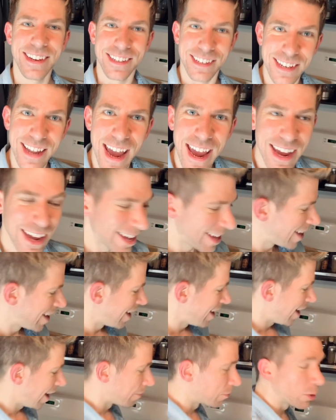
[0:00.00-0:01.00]
Today,
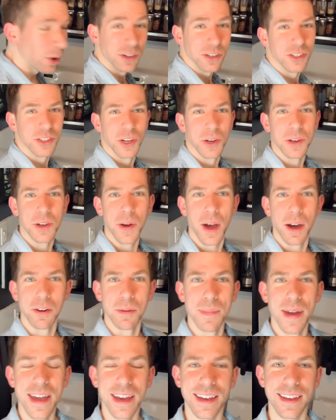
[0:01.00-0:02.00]
I'm going to show you how to
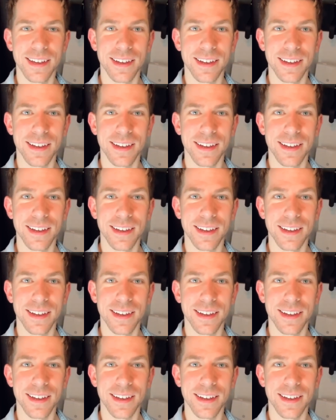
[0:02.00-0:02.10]
make